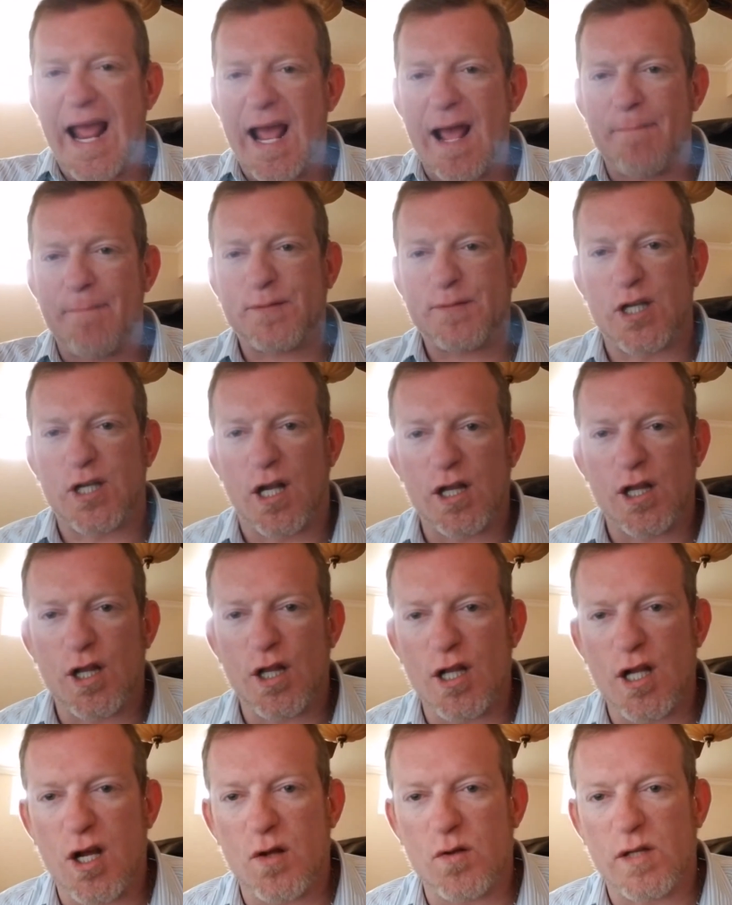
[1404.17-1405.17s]

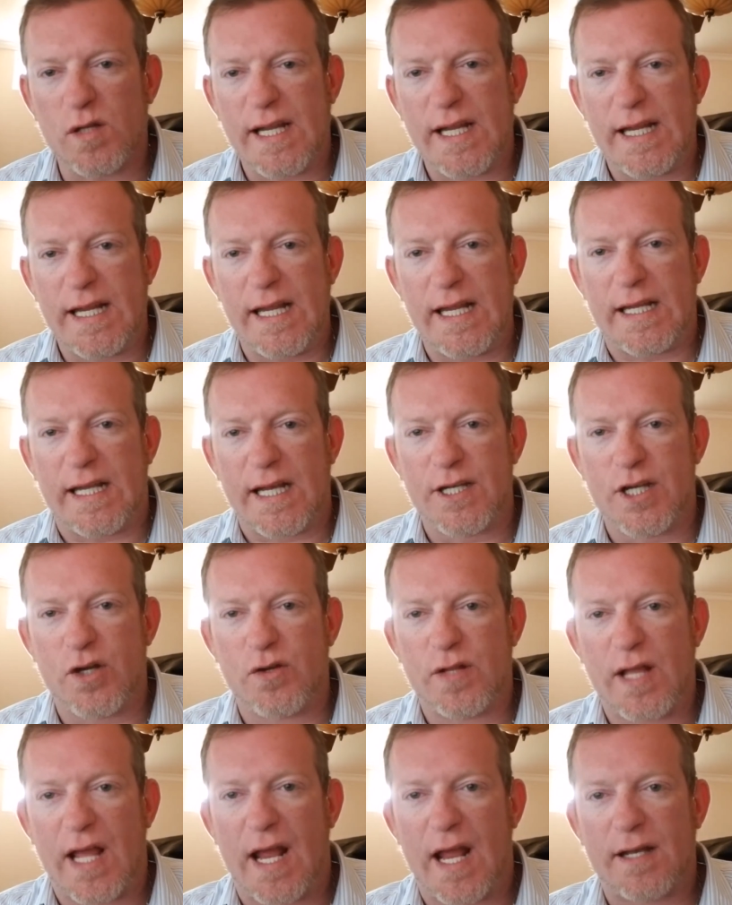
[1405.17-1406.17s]
Absolutely, he can
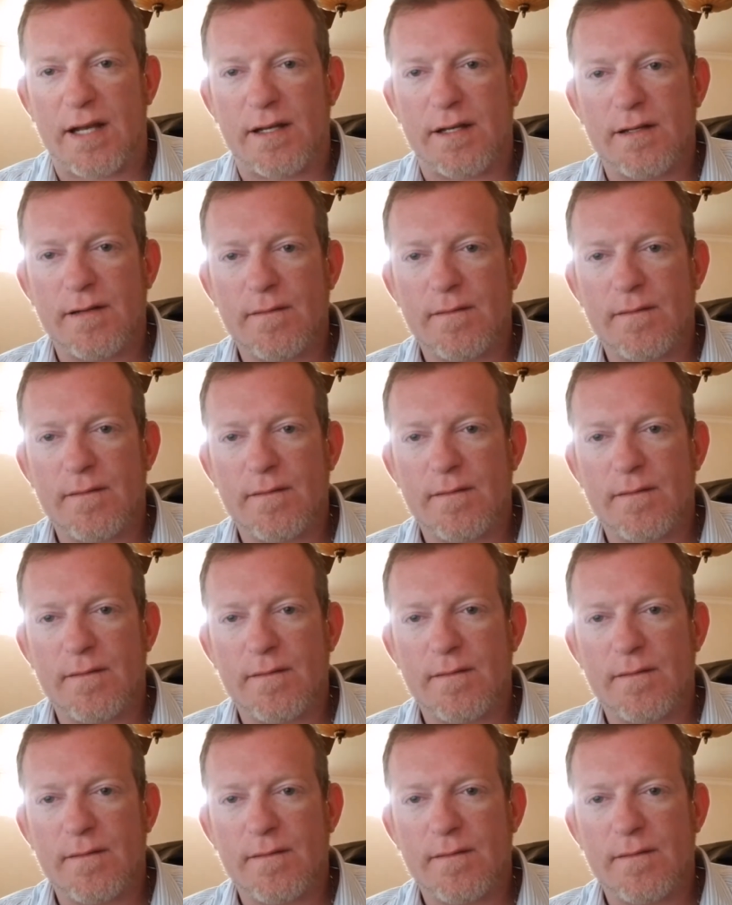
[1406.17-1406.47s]
do that.